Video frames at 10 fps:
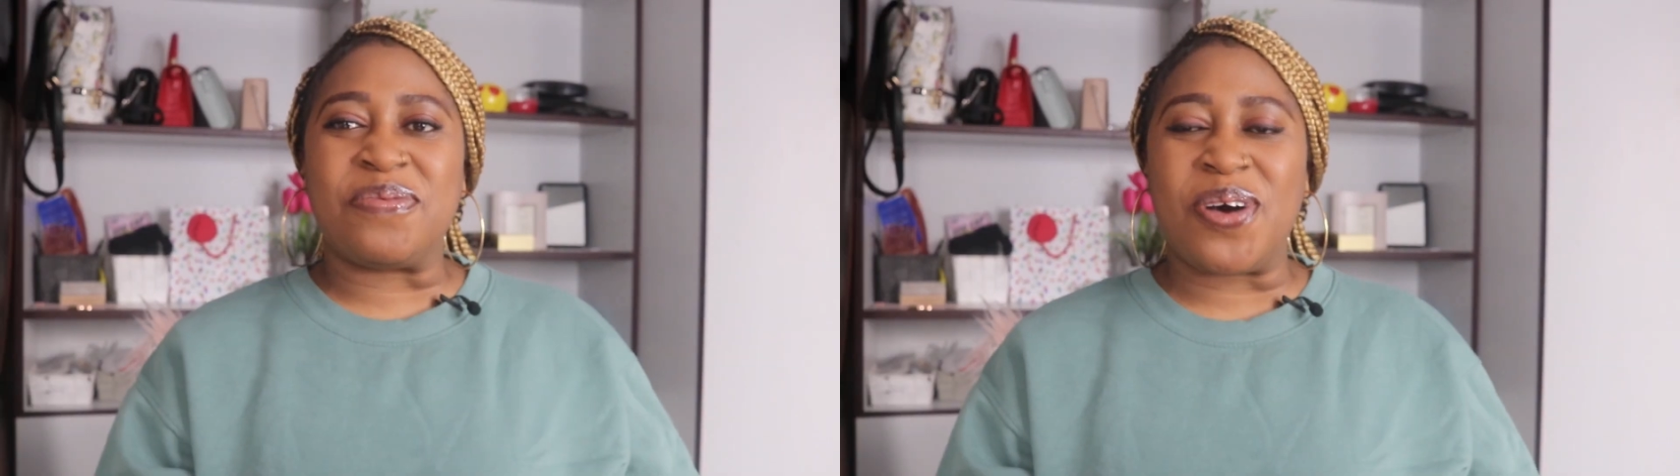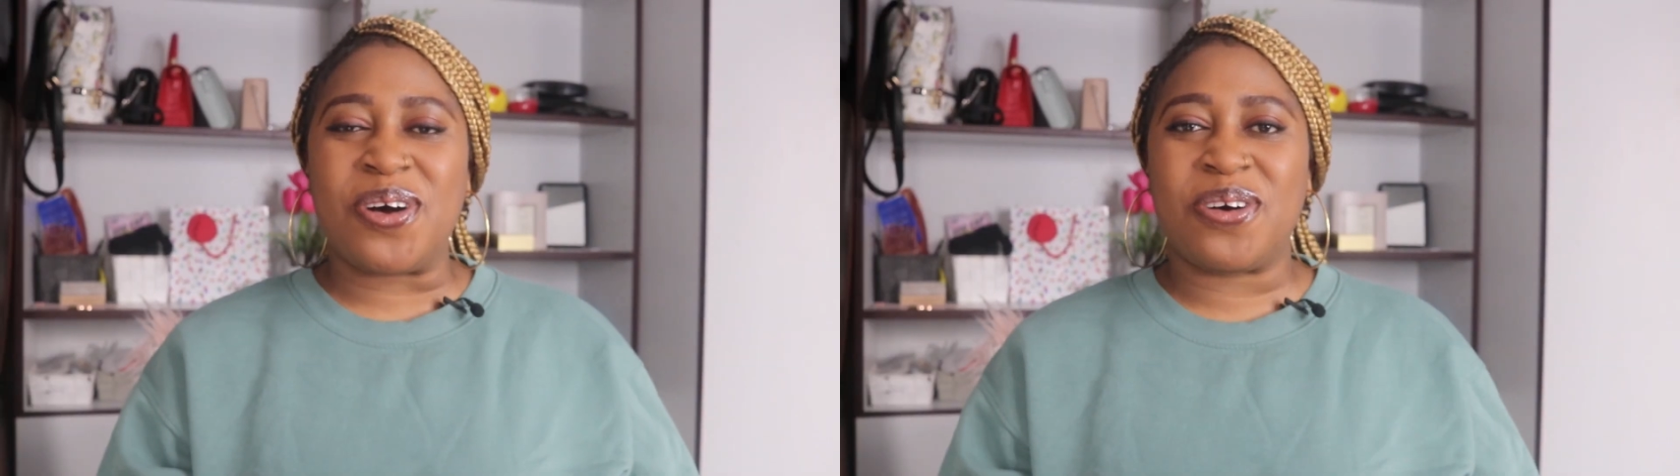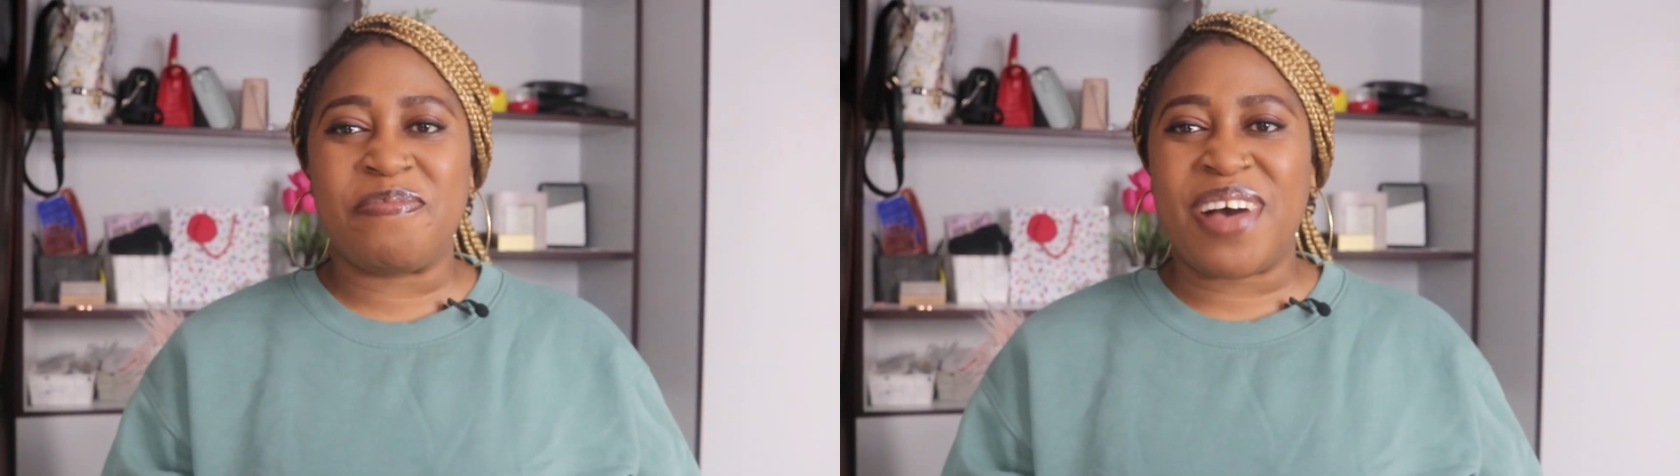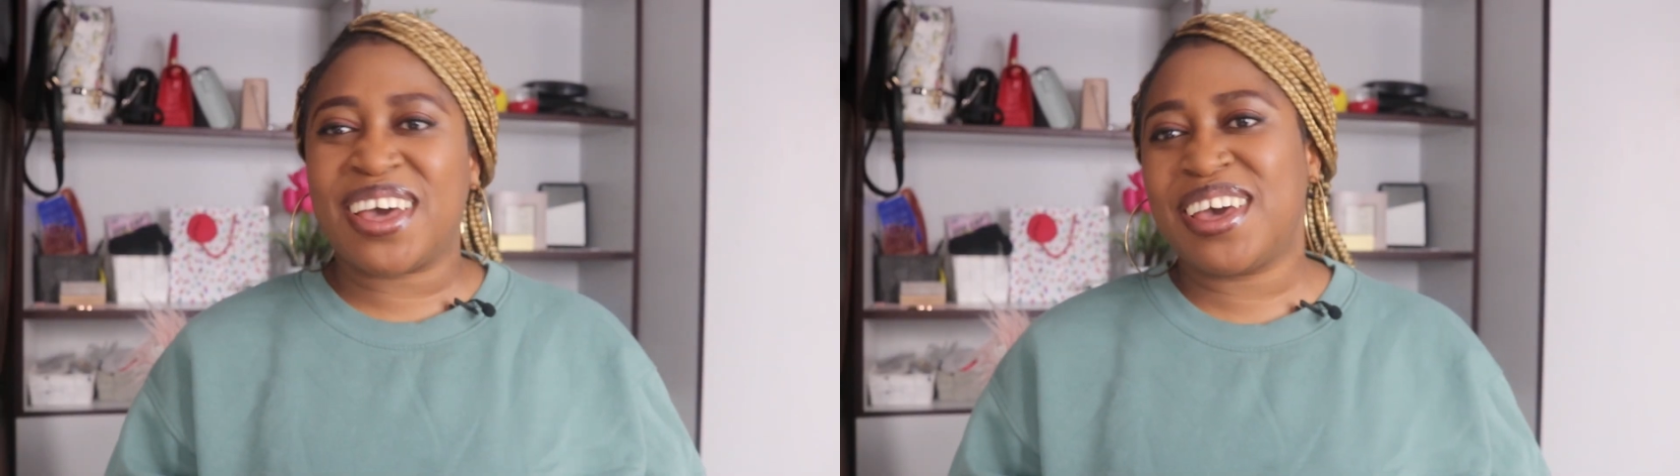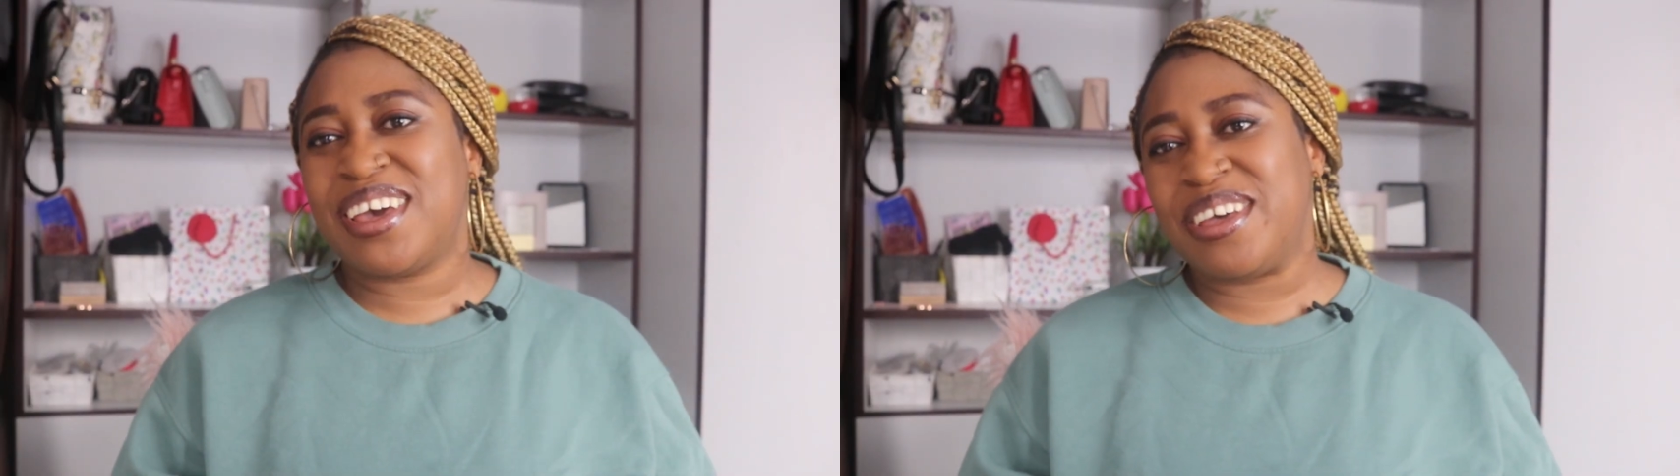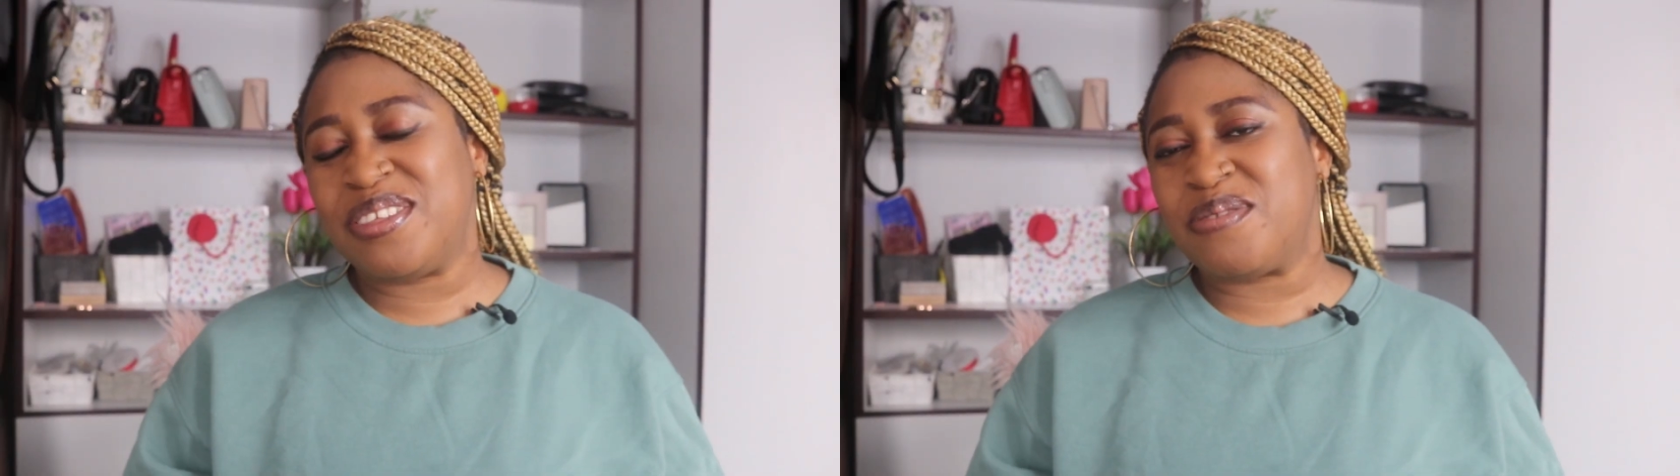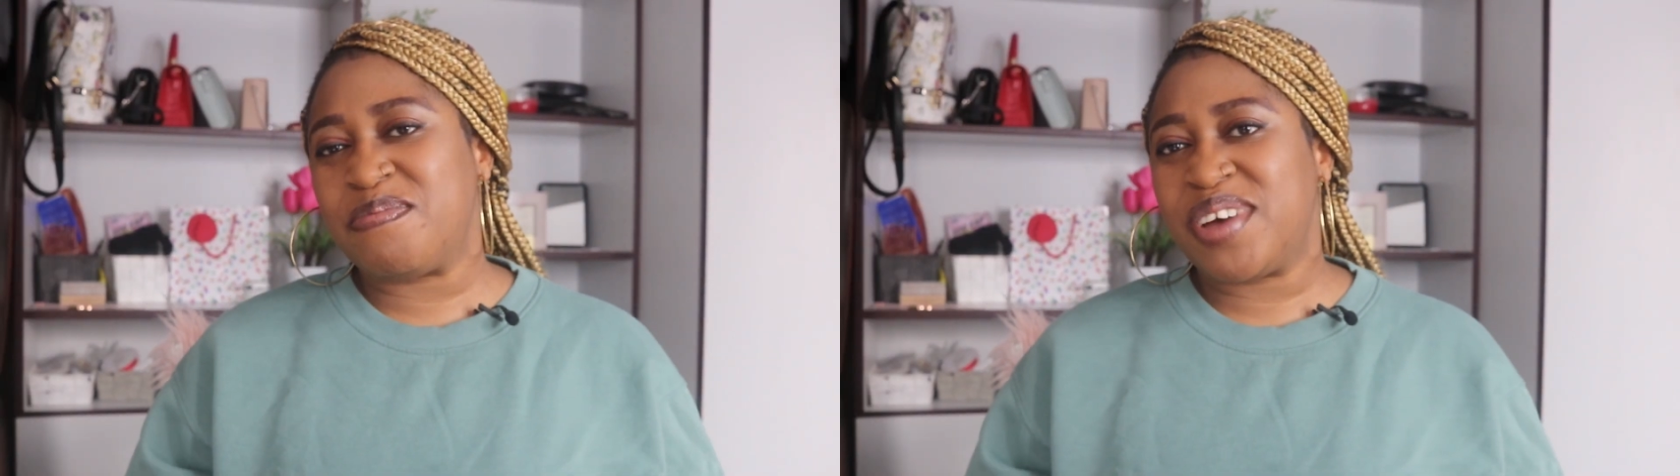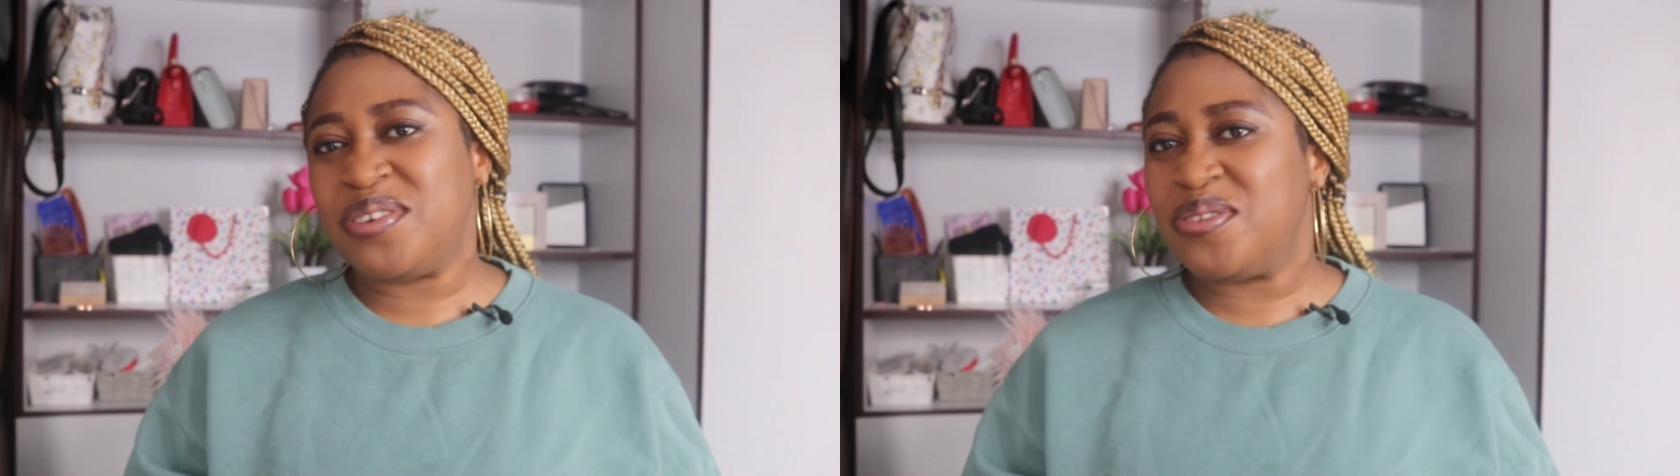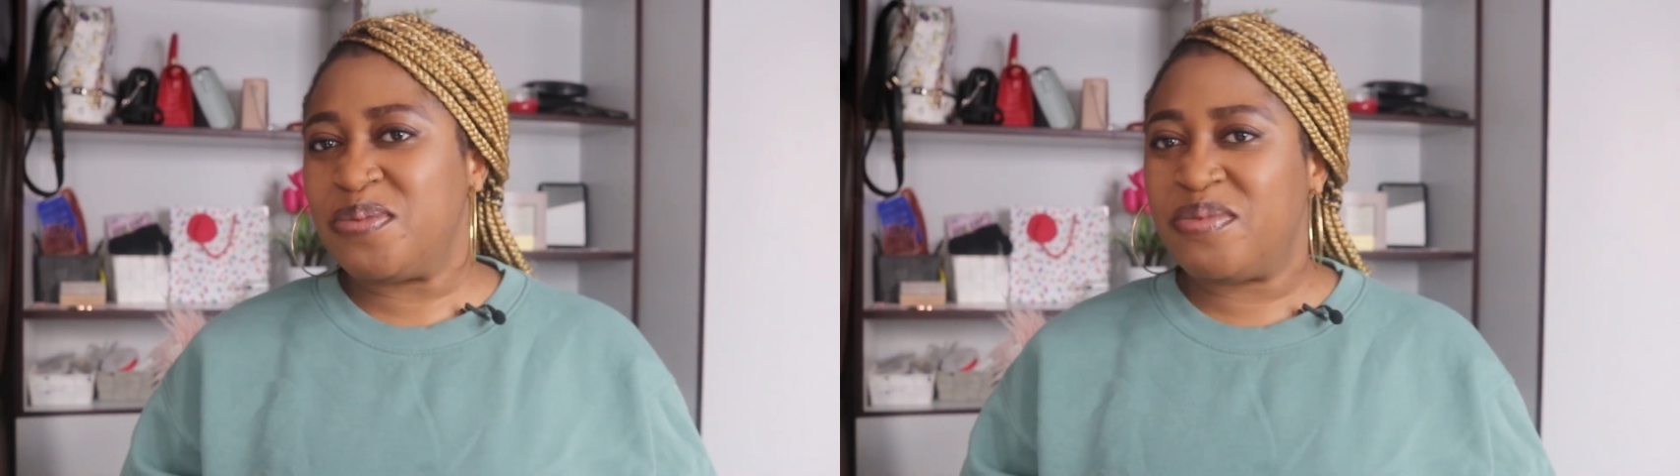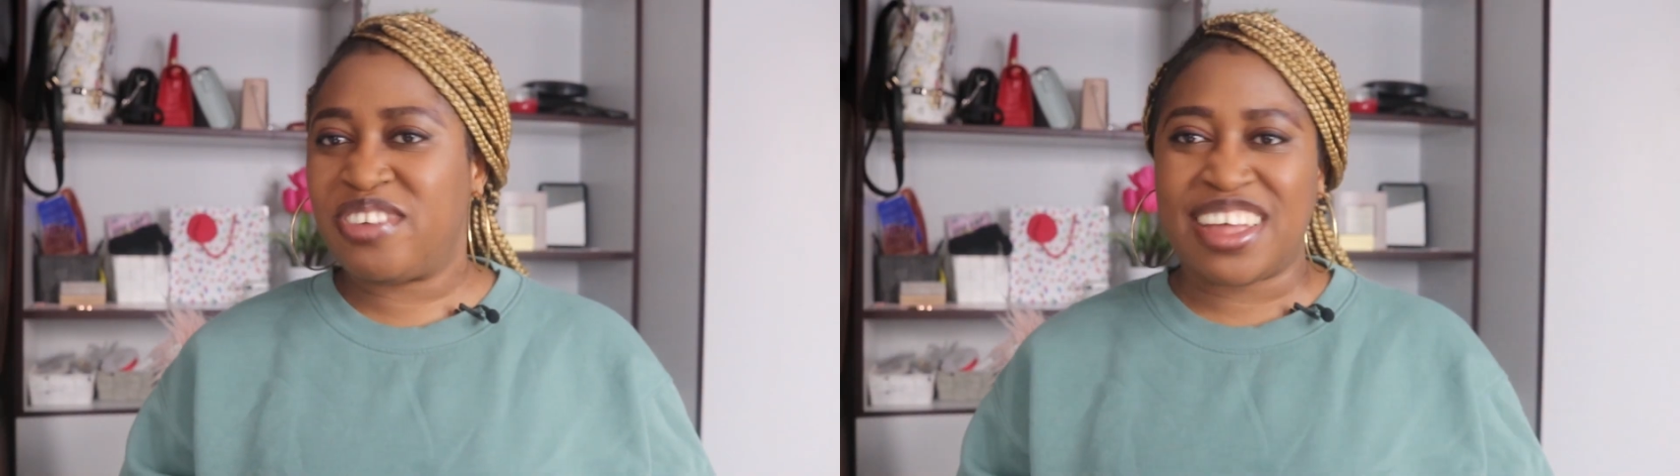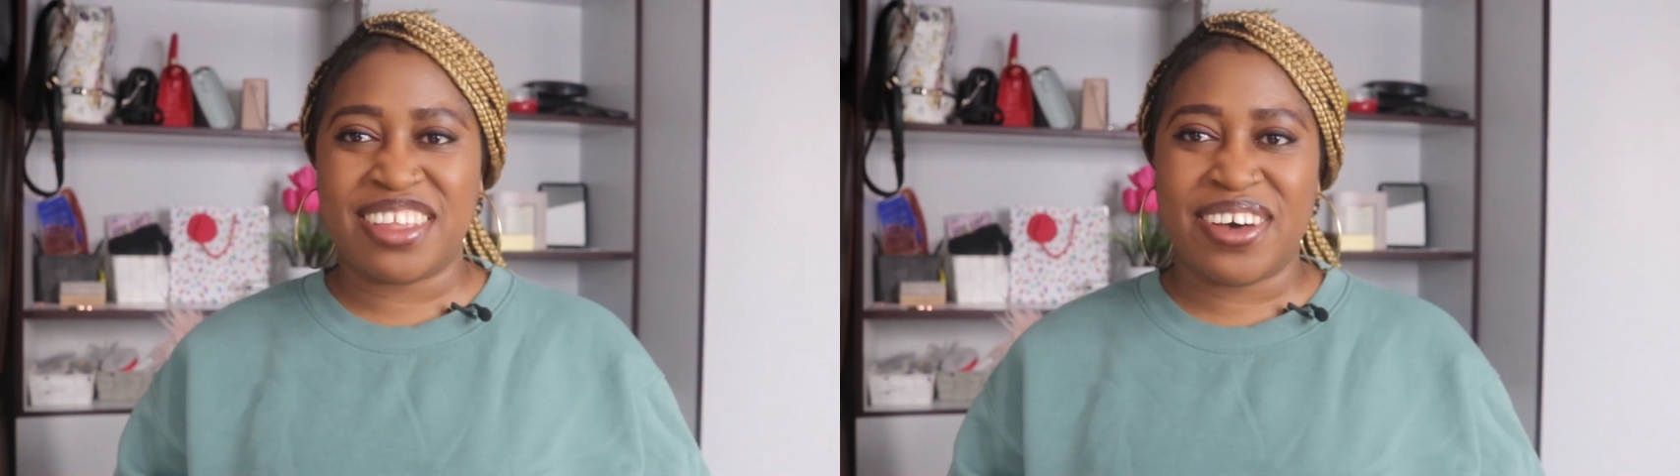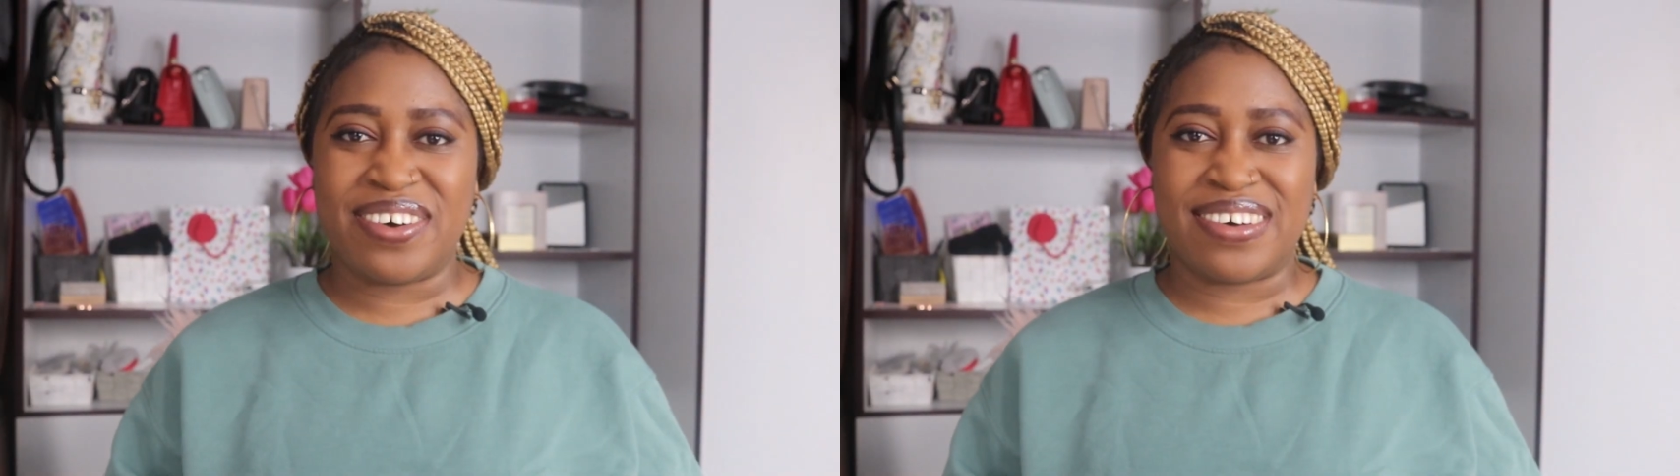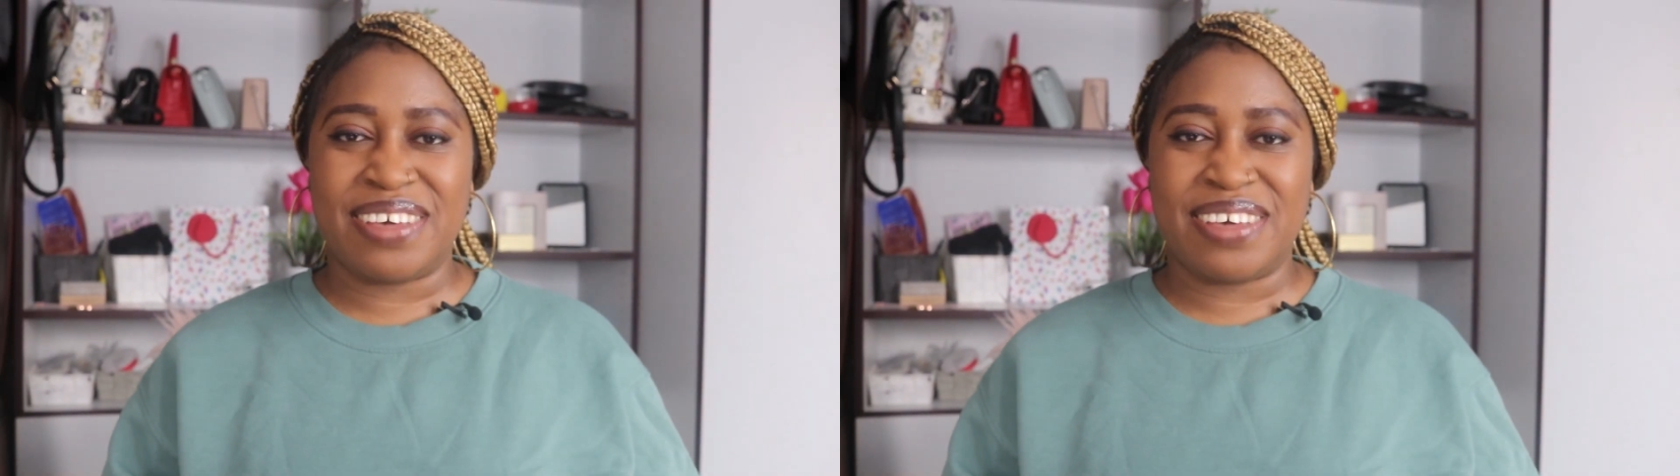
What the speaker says: Welcome back again to my YouTube channel.